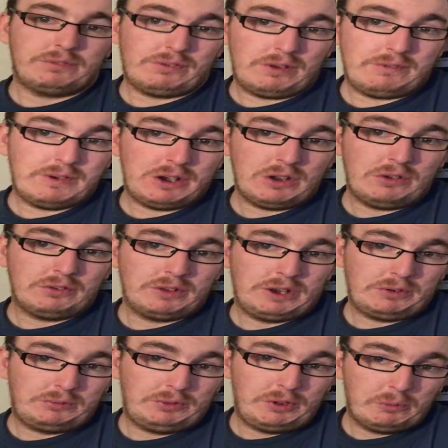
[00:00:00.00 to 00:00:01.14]
videos
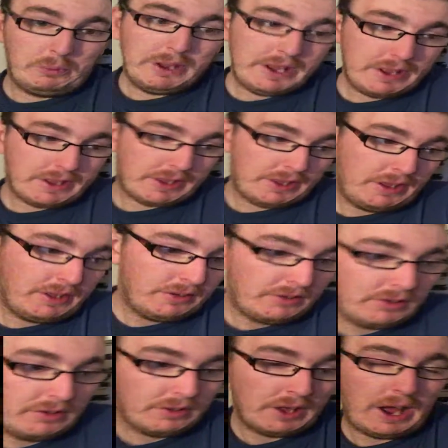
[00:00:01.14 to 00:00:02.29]
in the week,
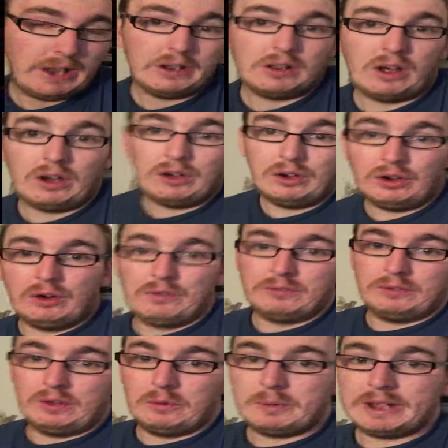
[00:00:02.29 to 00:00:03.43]
and not
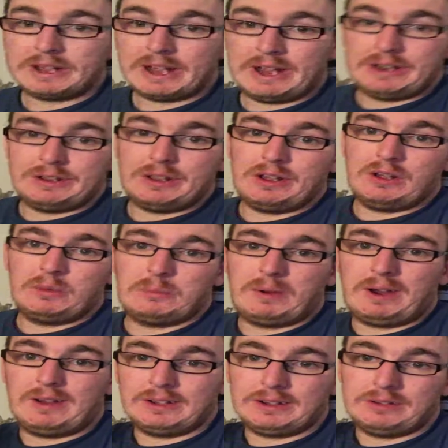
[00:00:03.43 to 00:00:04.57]
over the weekend,
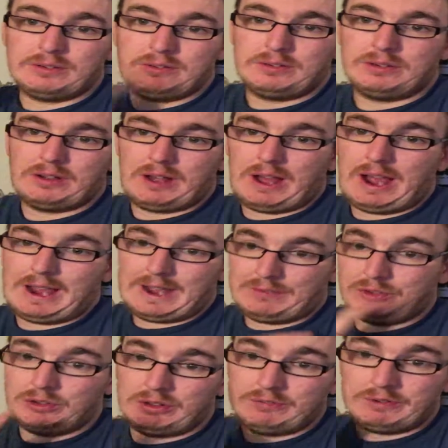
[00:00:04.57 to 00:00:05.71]
but I have
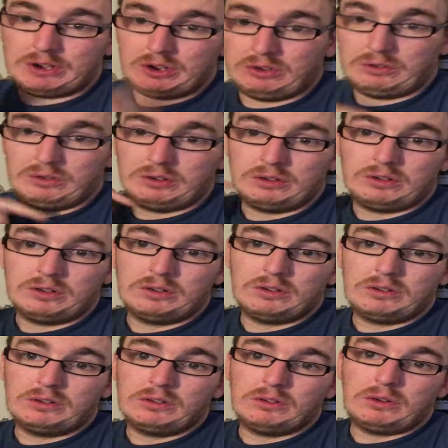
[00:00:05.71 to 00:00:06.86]
done a video
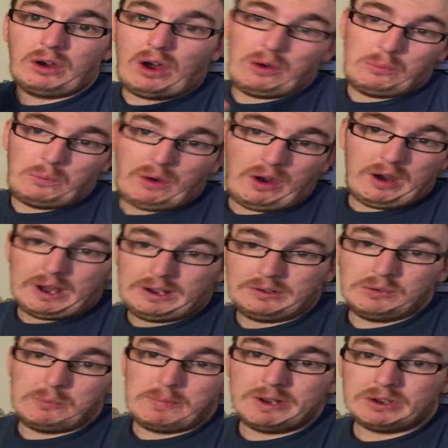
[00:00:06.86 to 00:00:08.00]
on what I'm
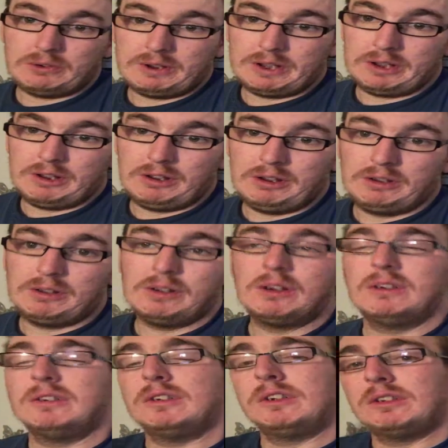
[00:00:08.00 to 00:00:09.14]
going to be doing
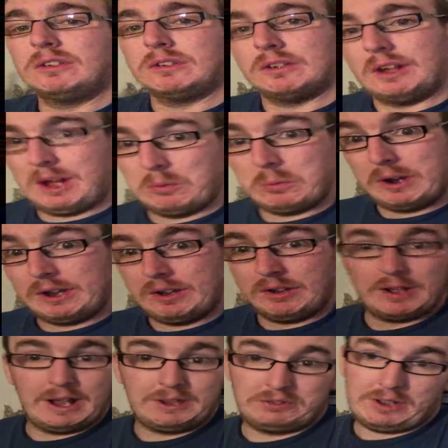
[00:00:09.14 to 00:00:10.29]
and what
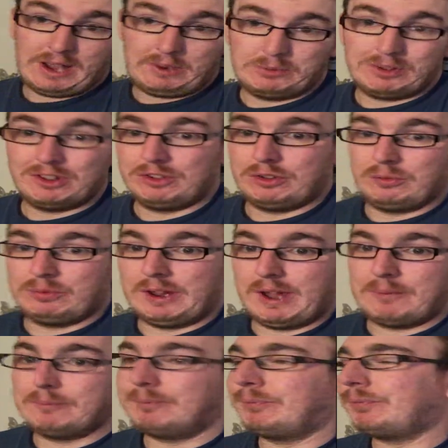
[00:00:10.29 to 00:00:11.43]
and times and stuff like that.
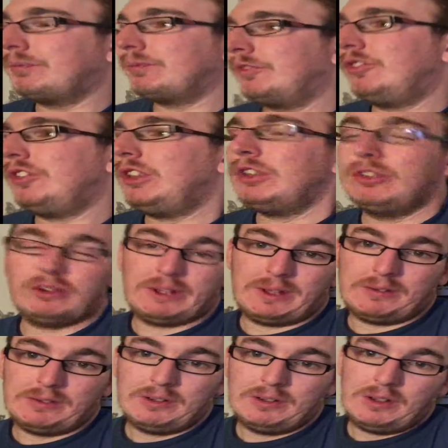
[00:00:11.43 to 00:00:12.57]
So yeah,
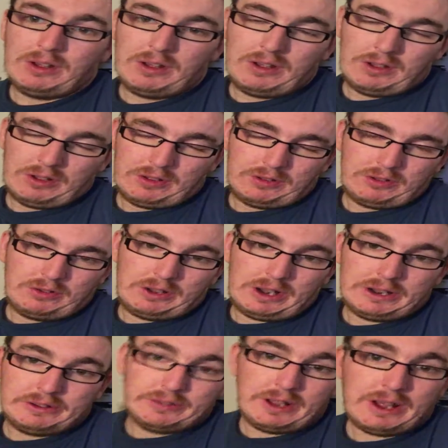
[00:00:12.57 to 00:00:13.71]
so that
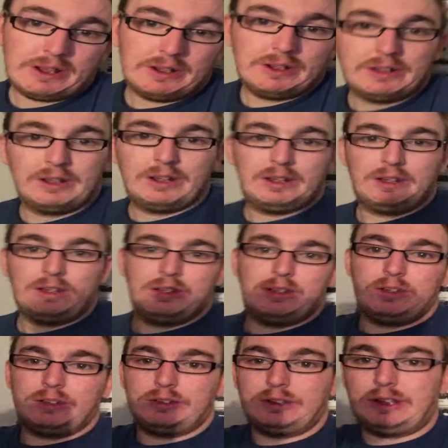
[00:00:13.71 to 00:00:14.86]
is that.
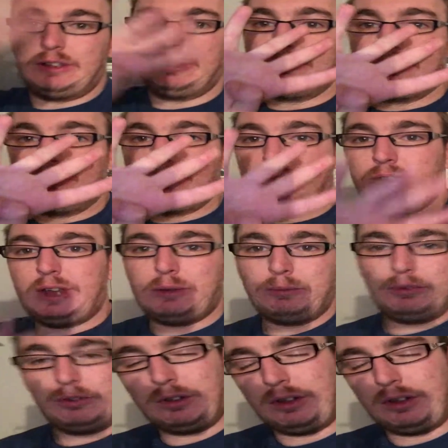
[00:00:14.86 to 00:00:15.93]
That's 4 steps.